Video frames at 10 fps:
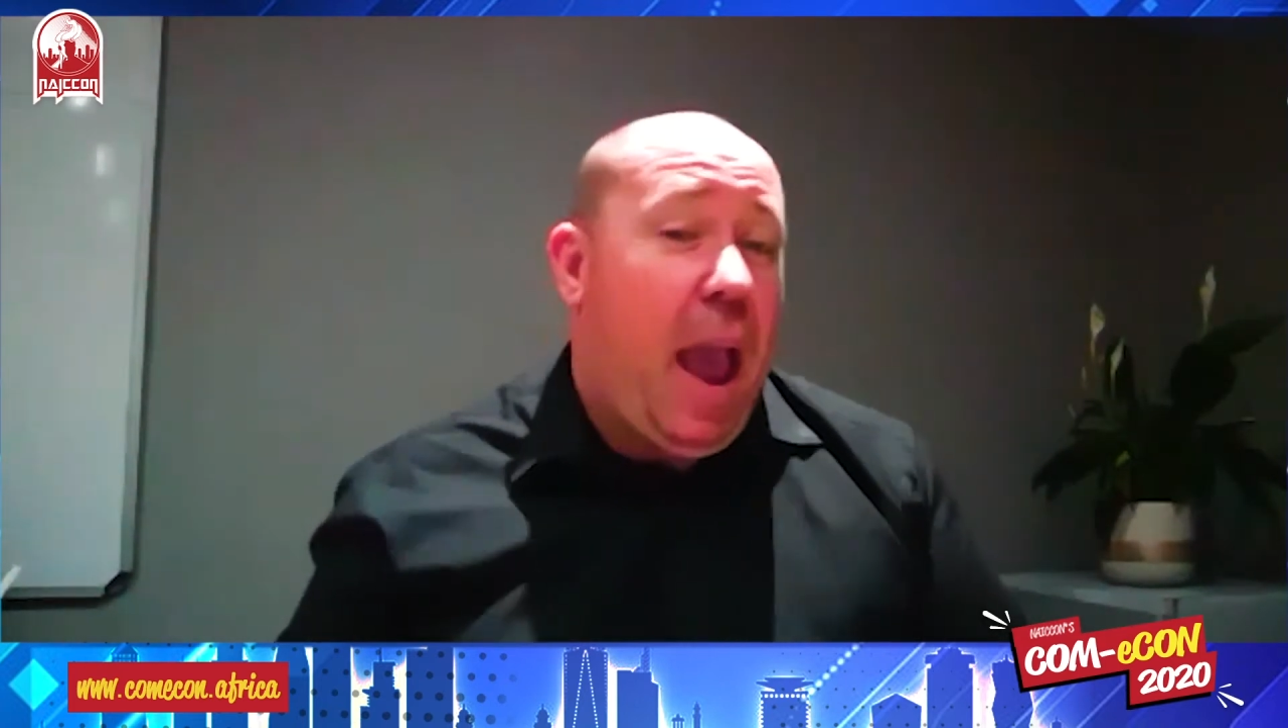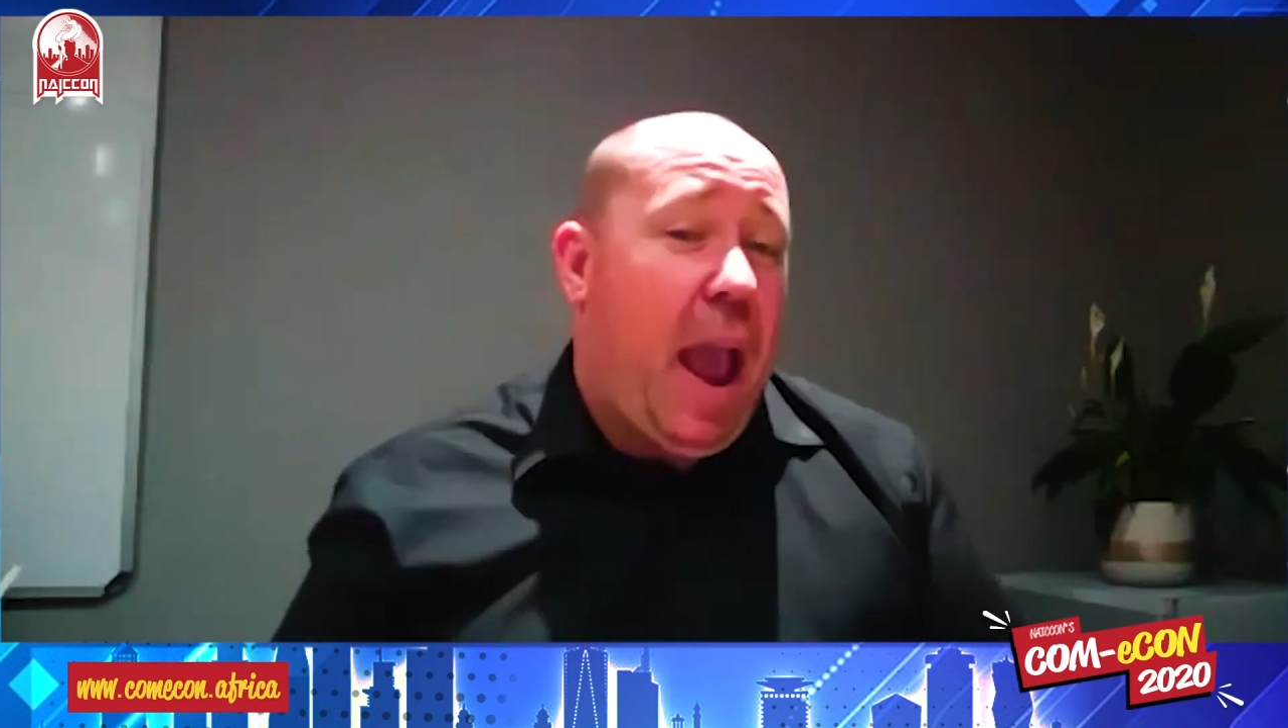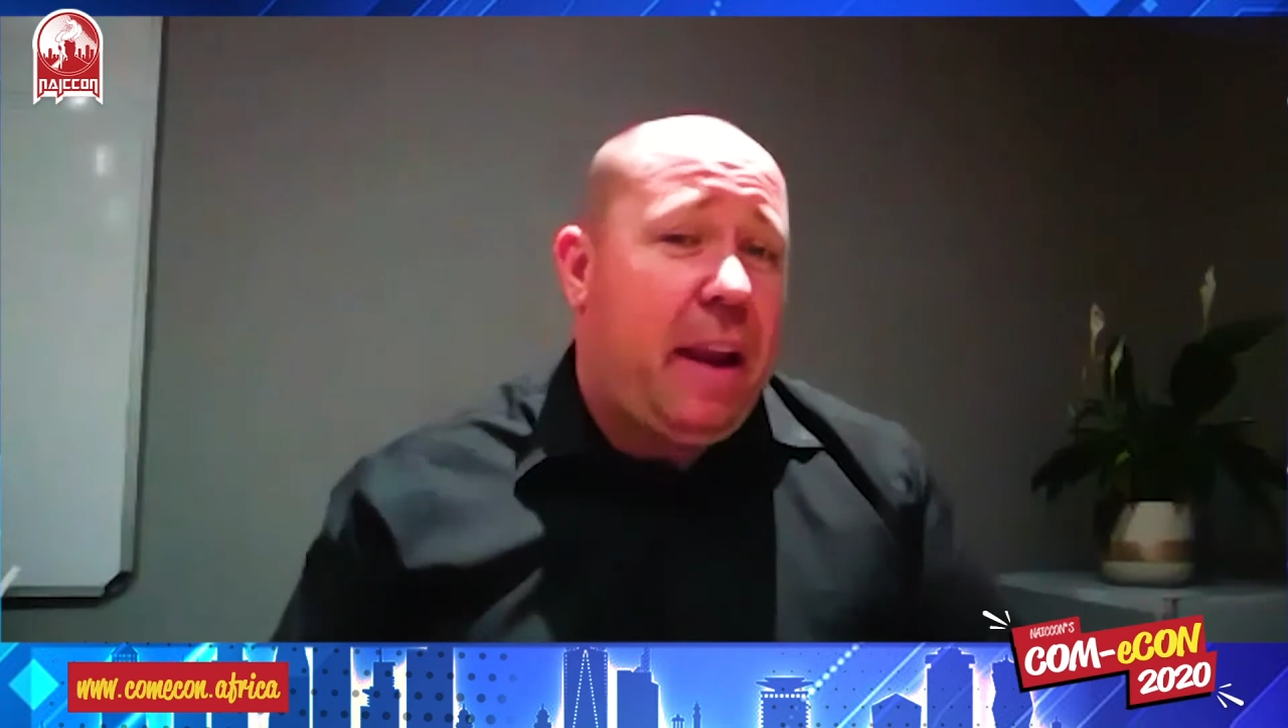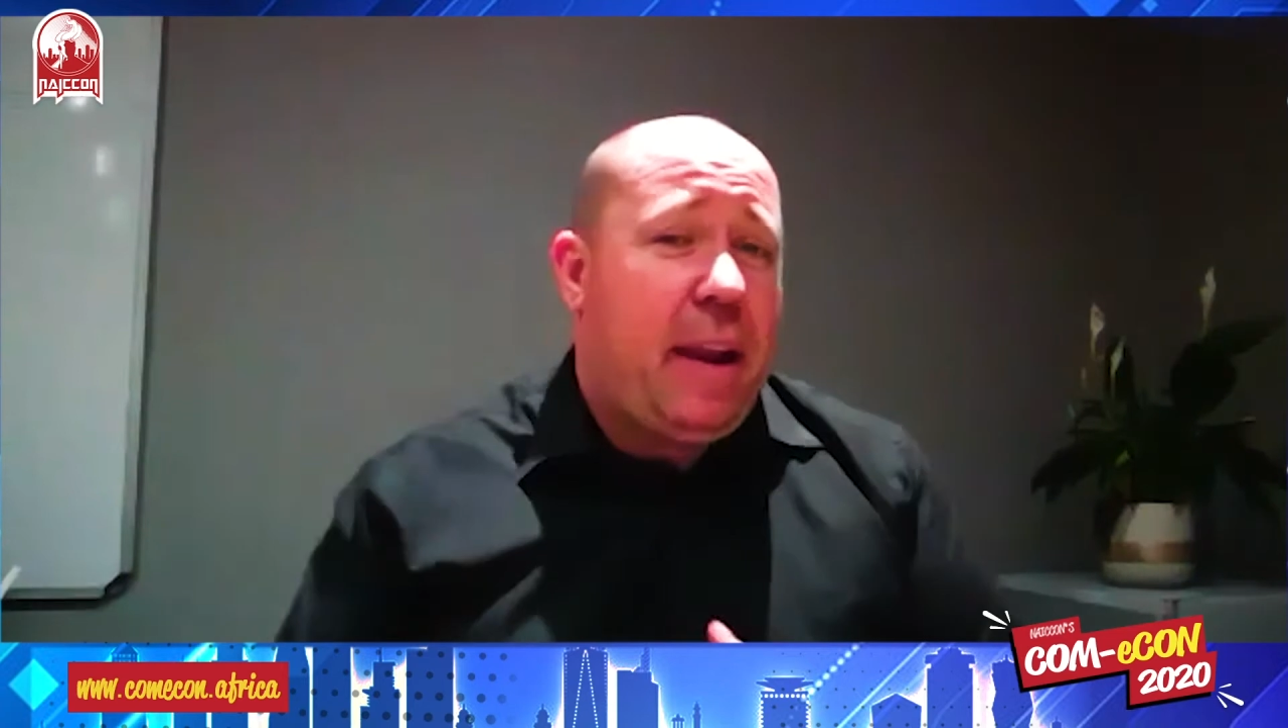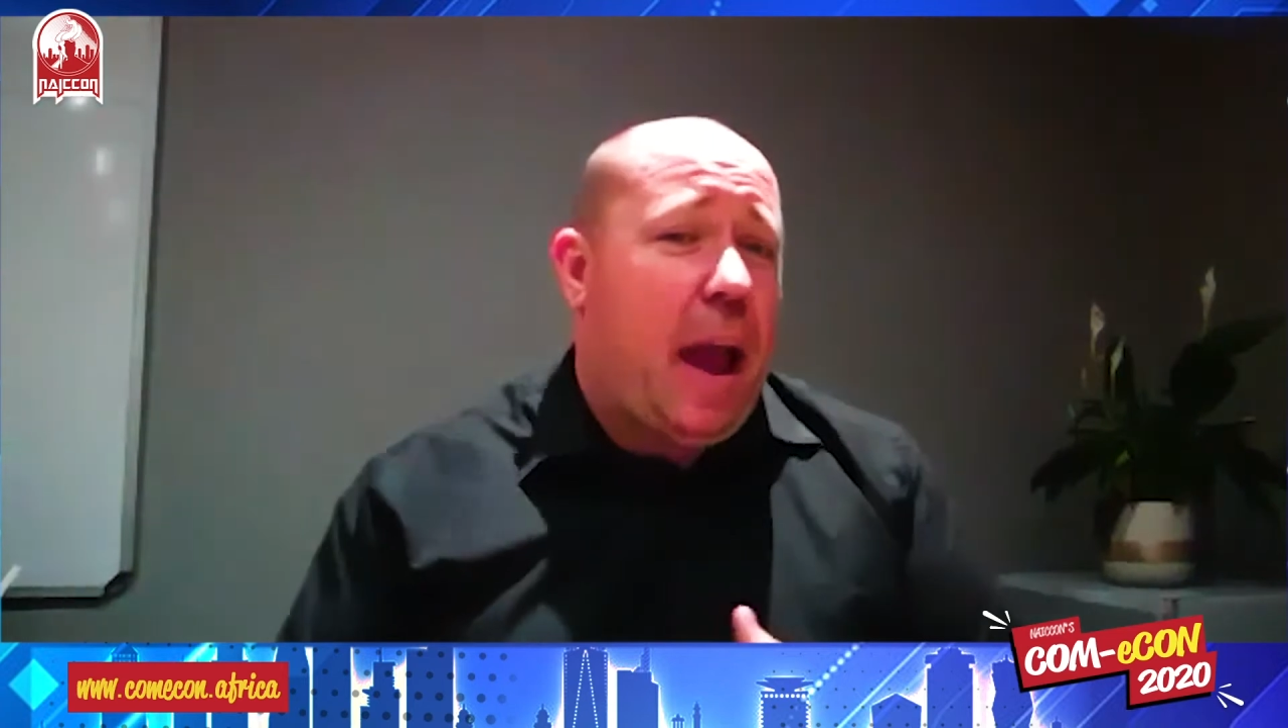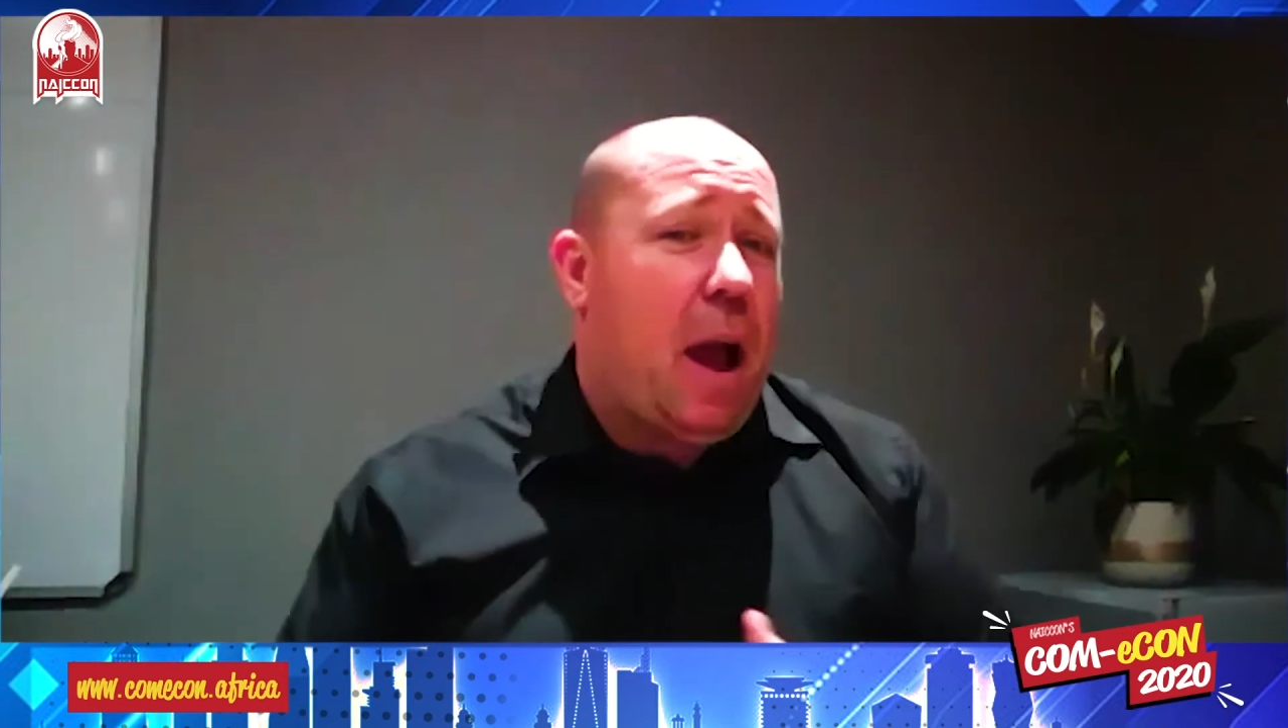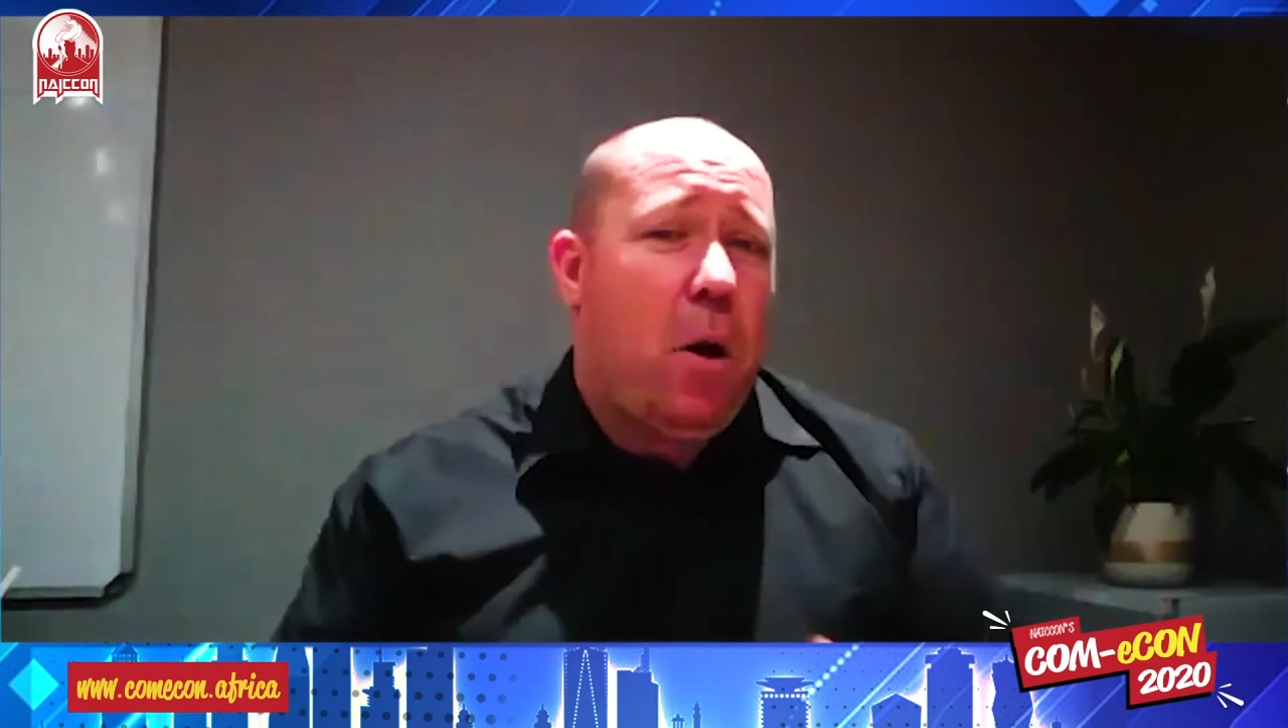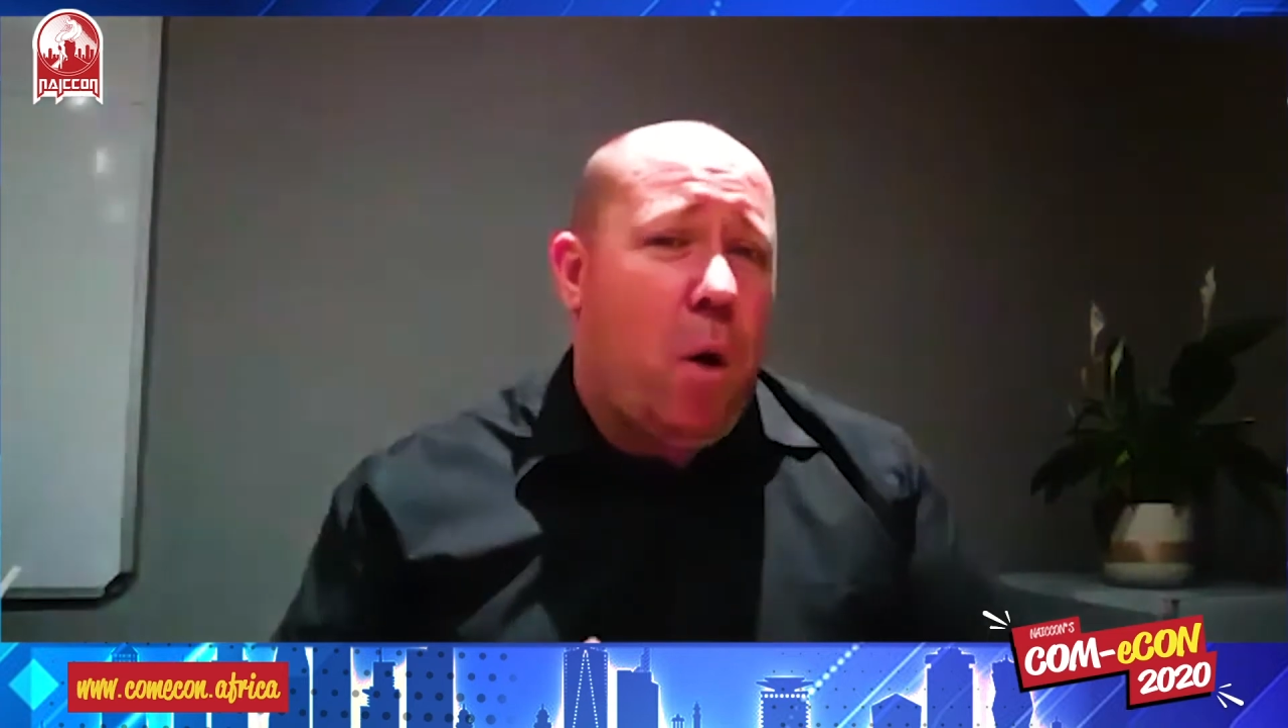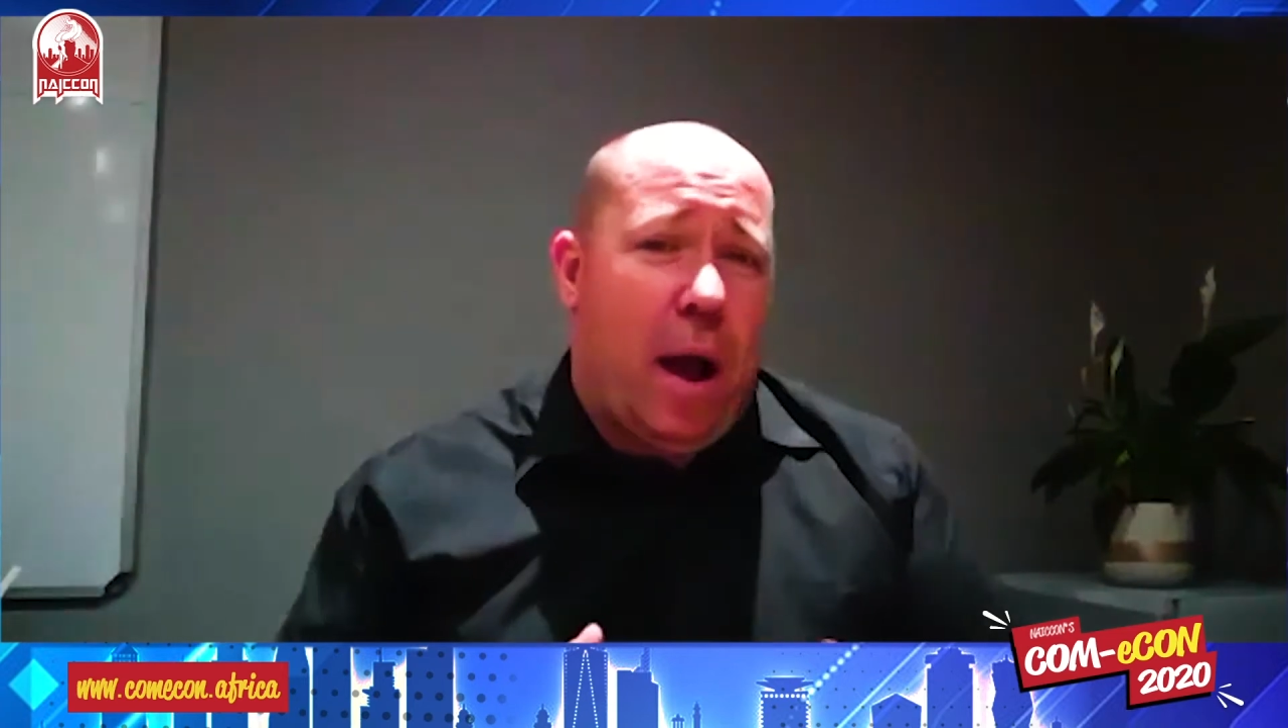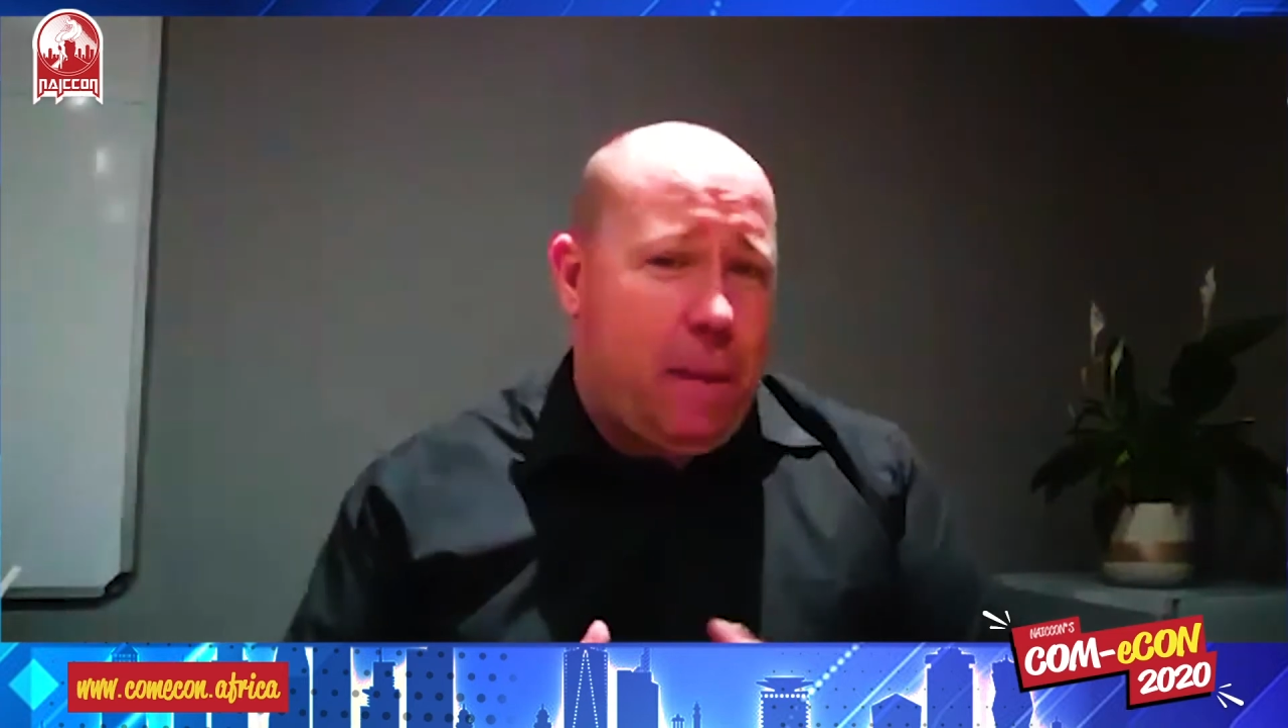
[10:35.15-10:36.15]
and
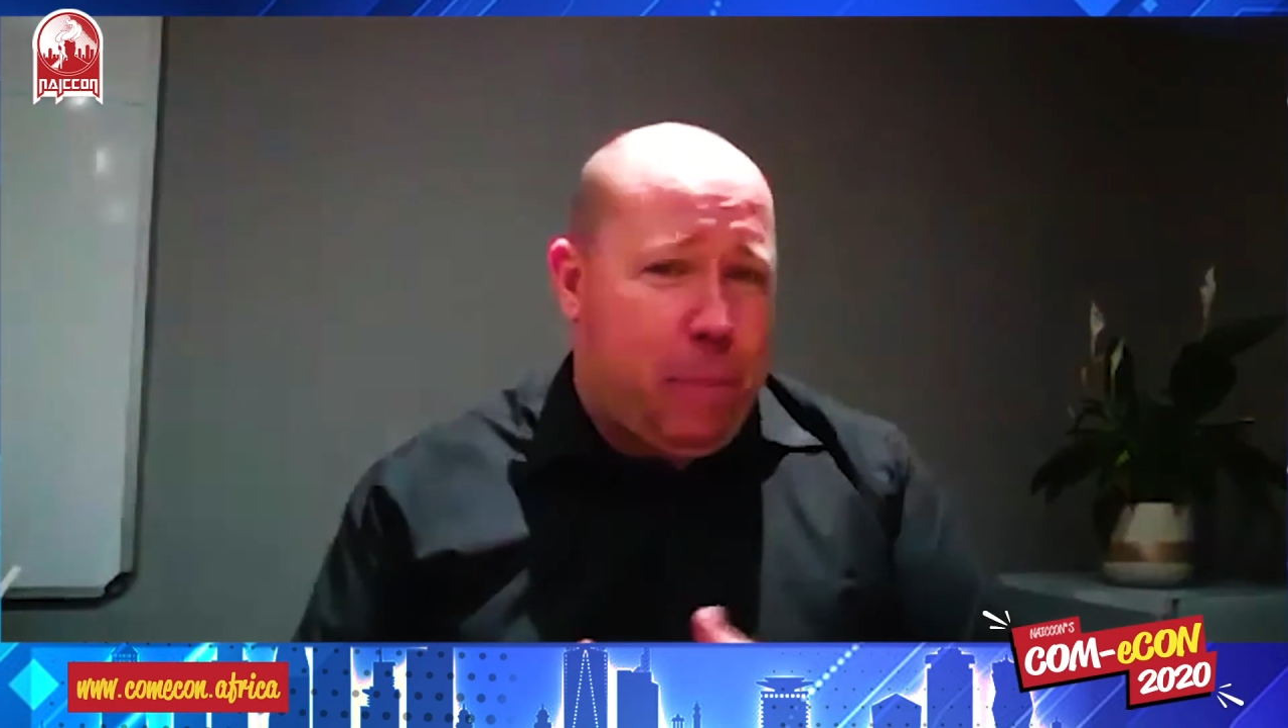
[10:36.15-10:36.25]
now I